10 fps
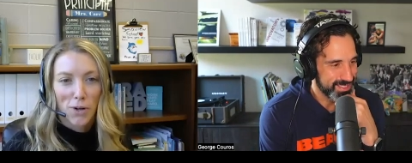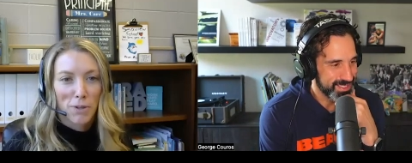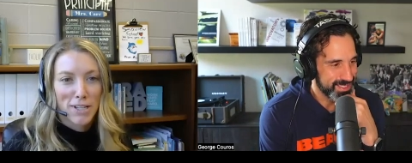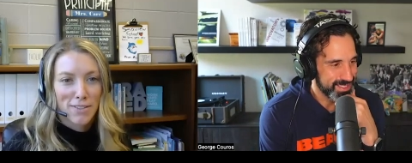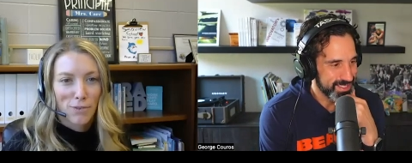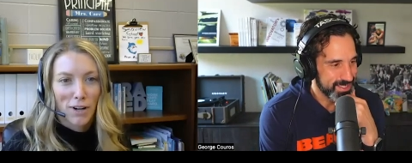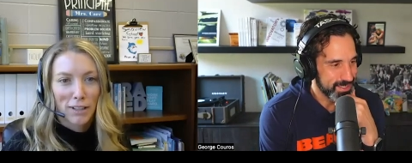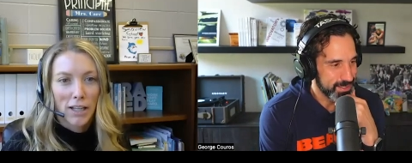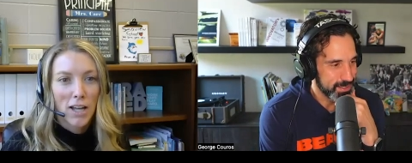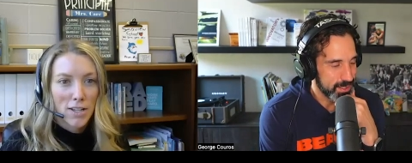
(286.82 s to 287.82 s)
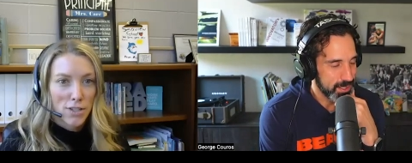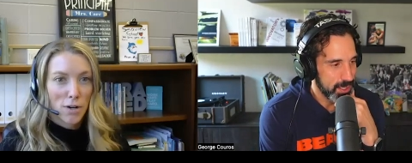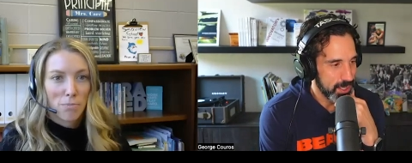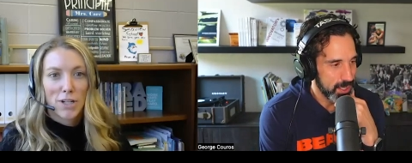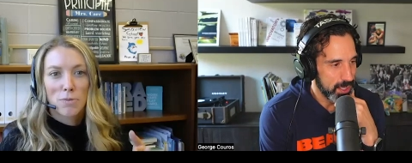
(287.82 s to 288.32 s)
Speaker 1: or a place of work, like
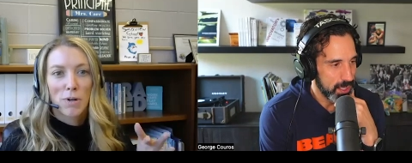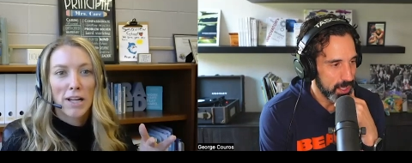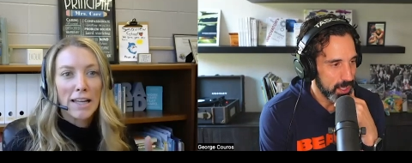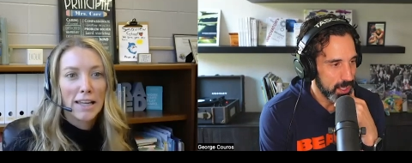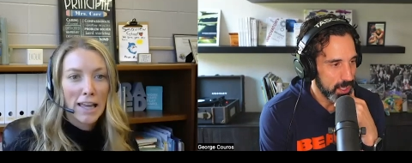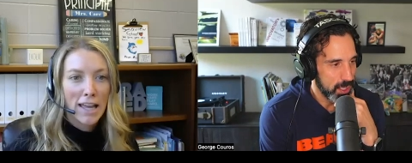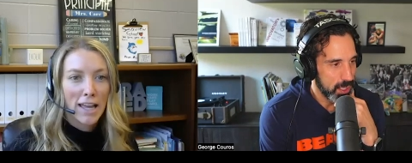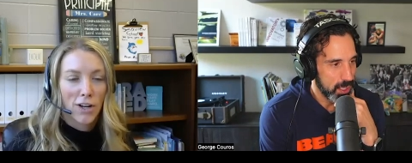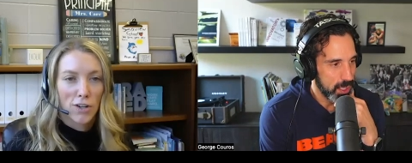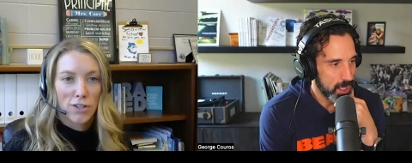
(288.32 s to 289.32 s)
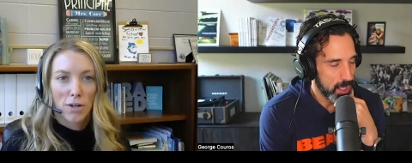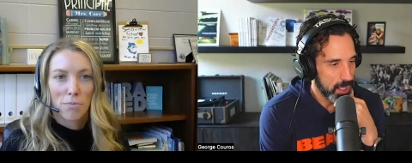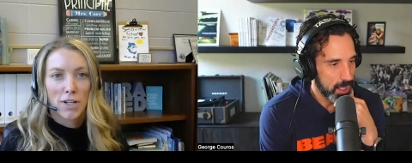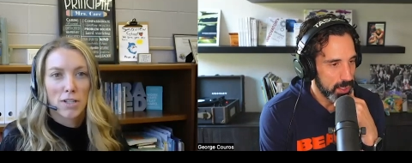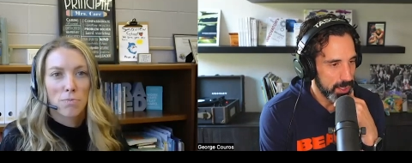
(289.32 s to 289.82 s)
somebody's bringing cake or
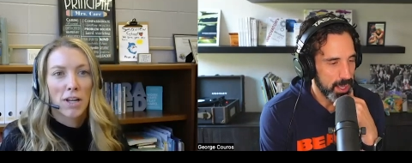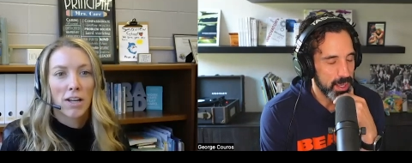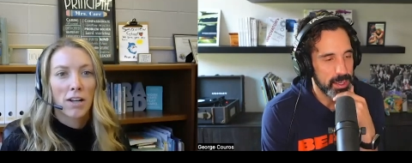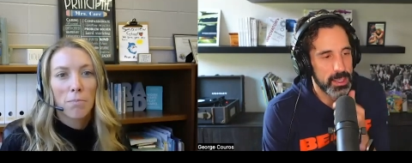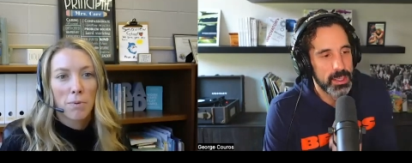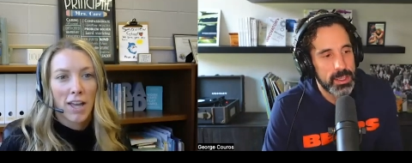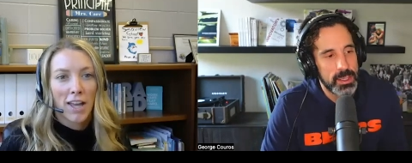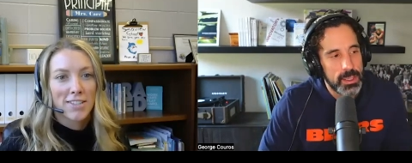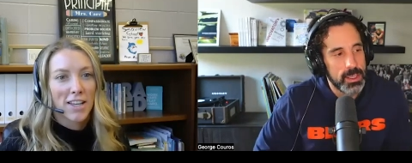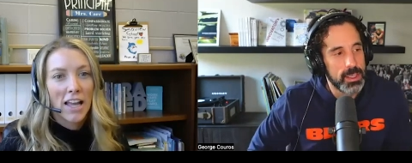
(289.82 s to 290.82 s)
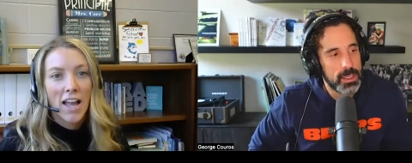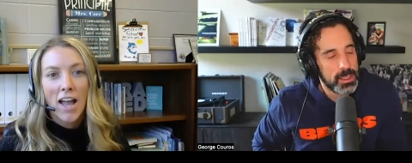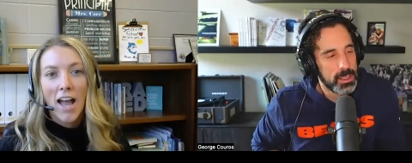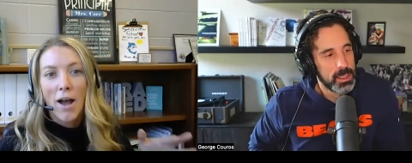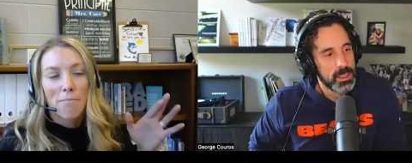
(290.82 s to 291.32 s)
somebody's bringing yeah. cupcakes. Like
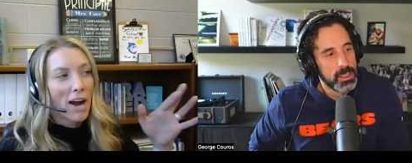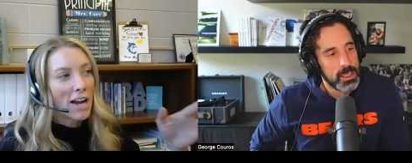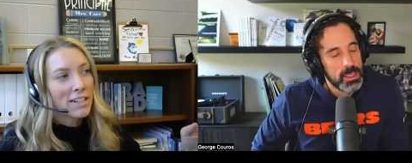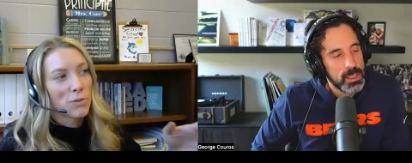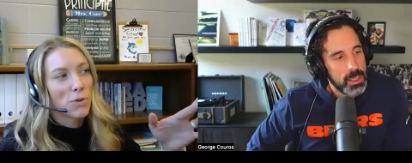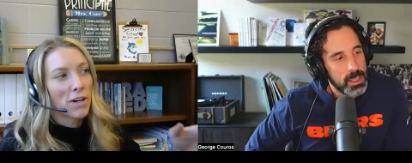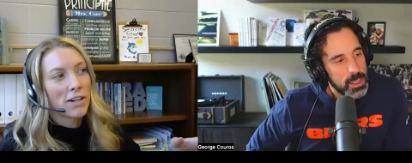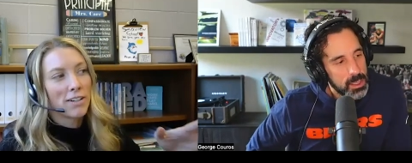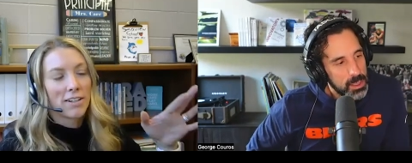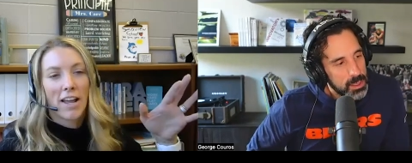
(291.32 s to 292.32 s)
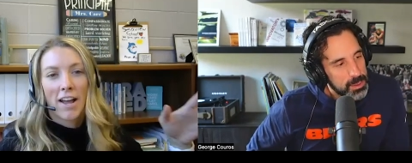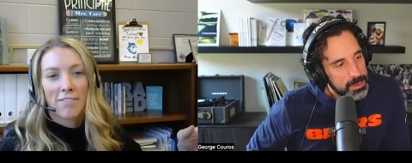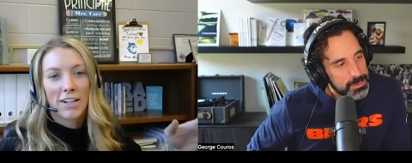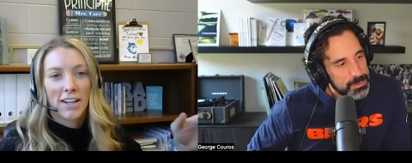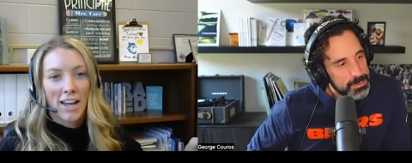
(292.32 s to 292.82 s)
my door
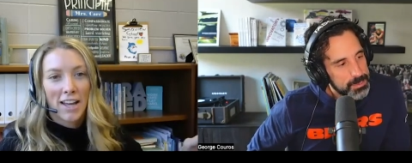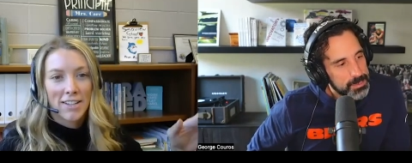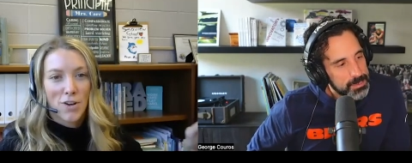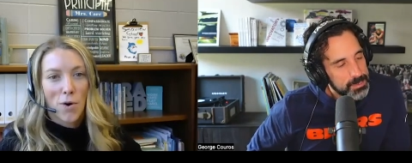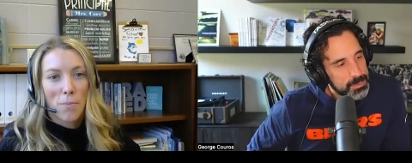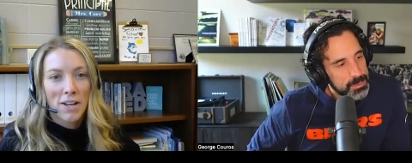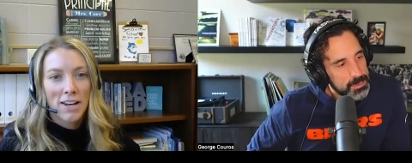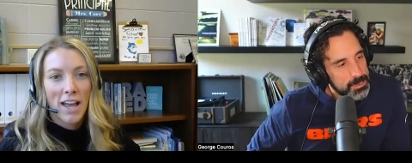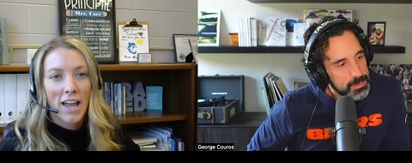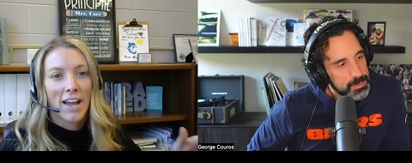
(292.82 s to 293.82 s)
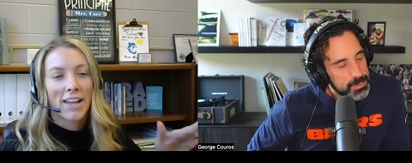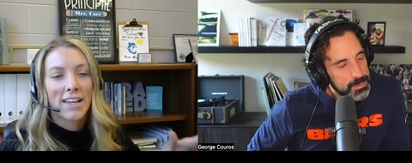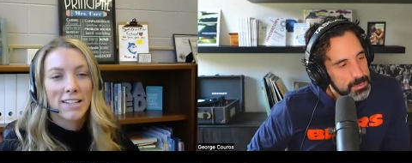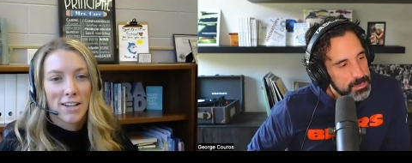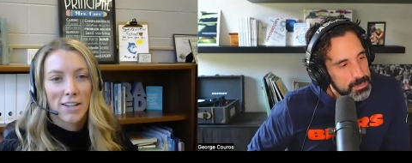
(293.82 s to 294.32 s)
every day is open, and I
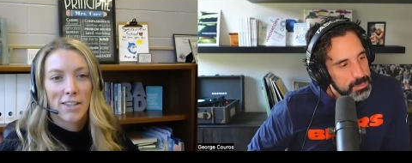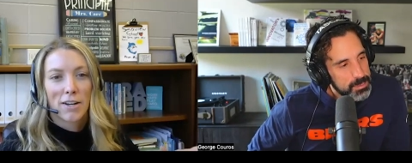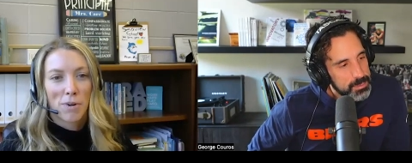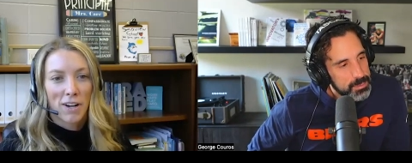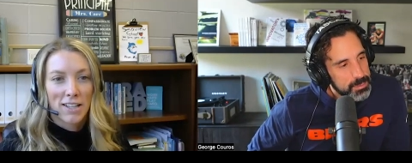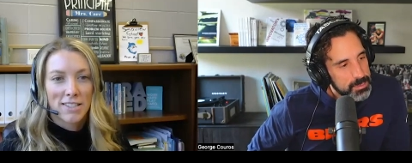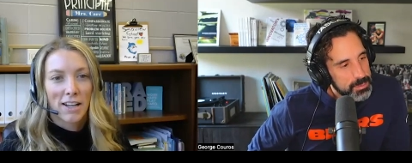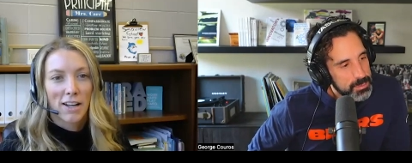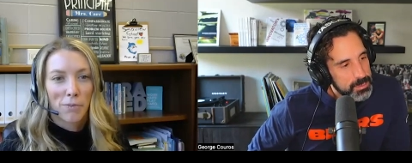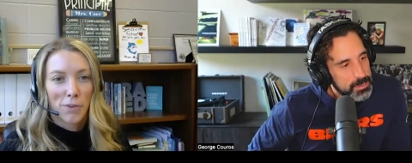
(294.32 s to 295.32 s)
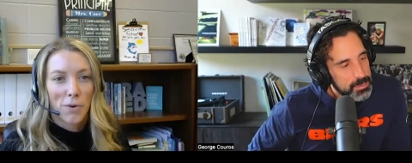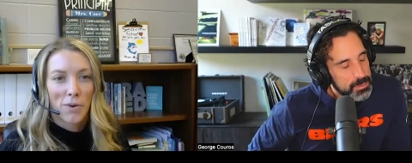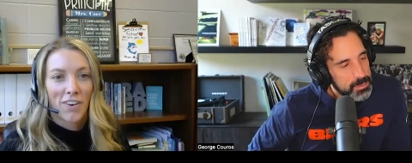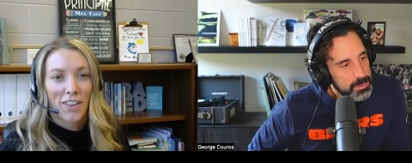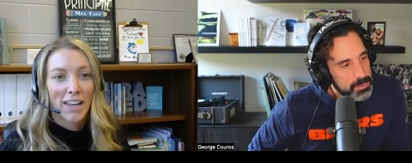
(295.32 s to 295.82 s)
can't tell you the number of kids that come through
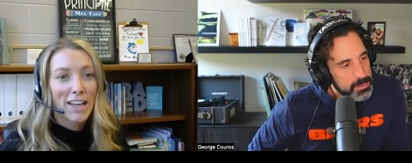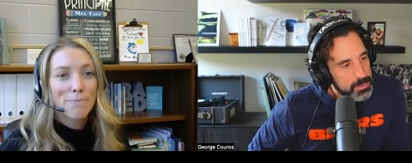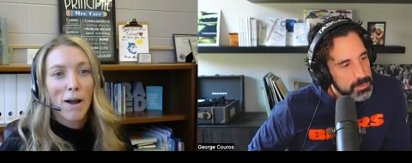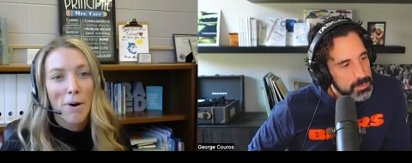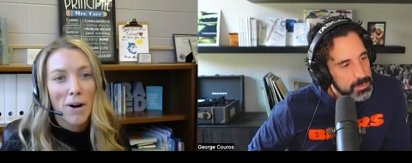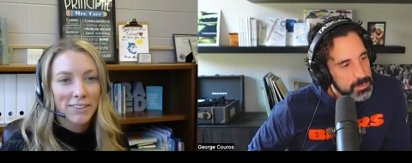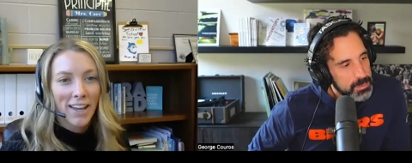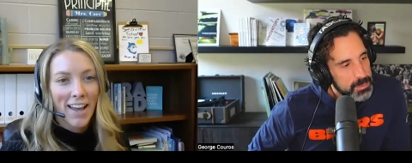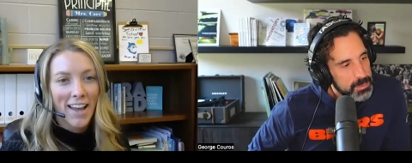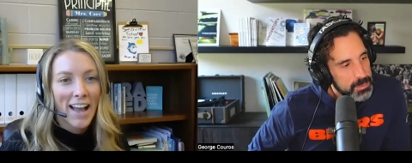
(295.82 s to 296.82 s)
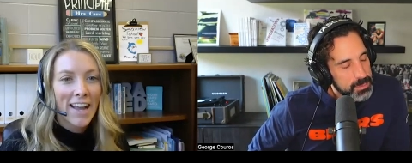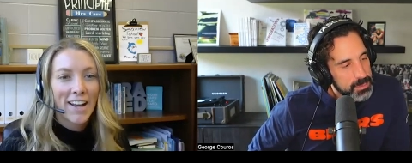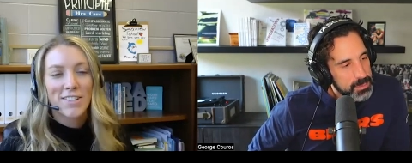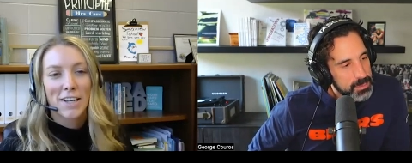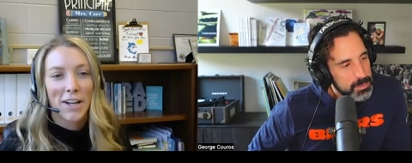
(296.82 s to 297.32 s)
and they're like, "It's my birthday.
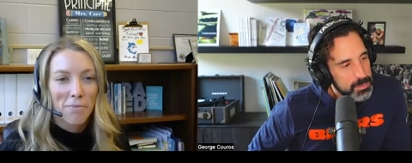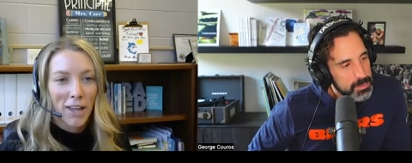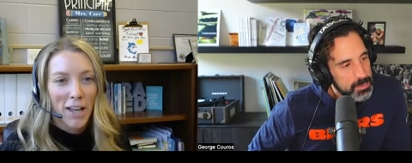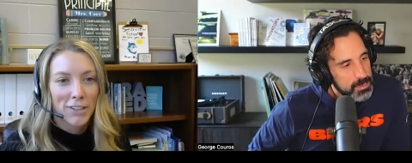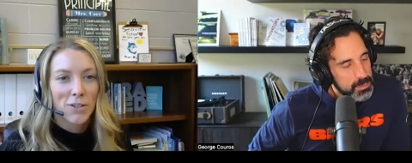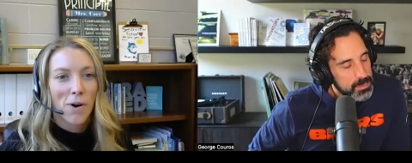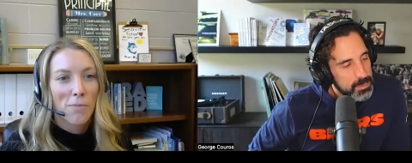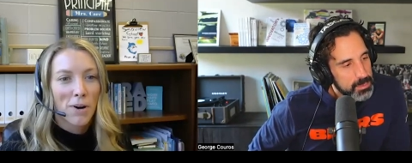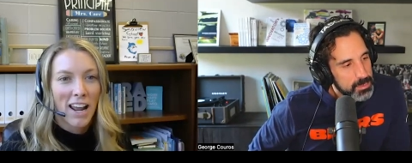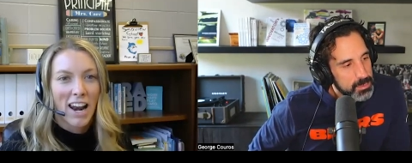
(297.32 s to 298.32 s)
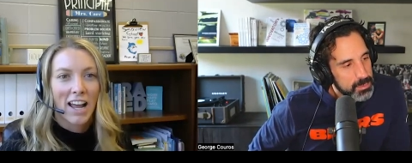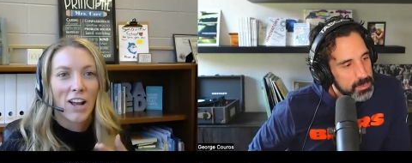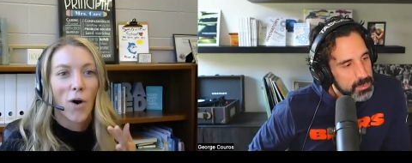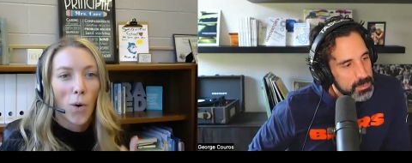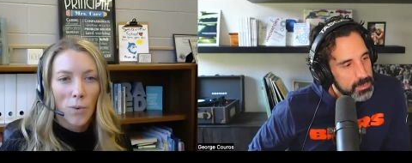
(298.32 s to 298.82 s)
Here's a cupcake. Do you want one?" And I
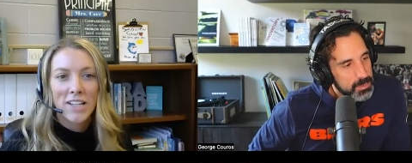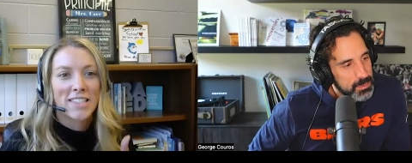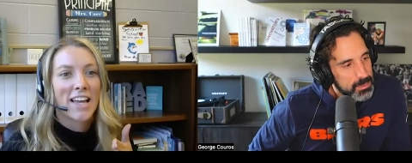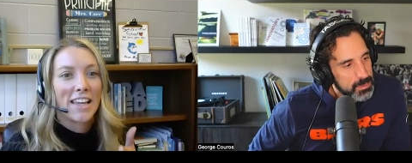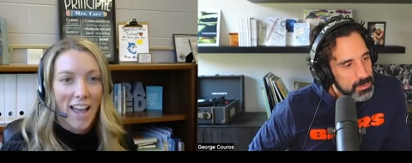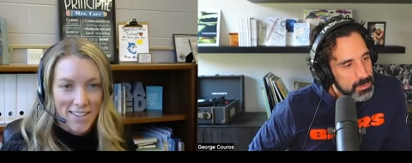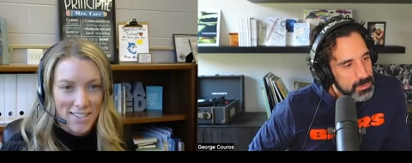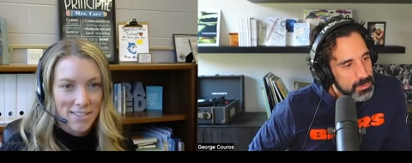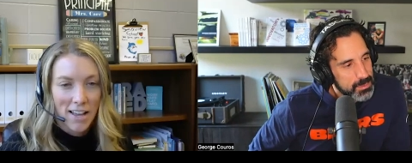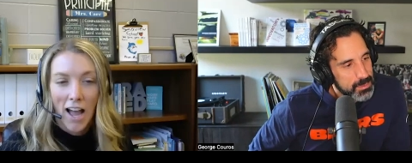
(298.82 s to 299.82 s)
always say yes.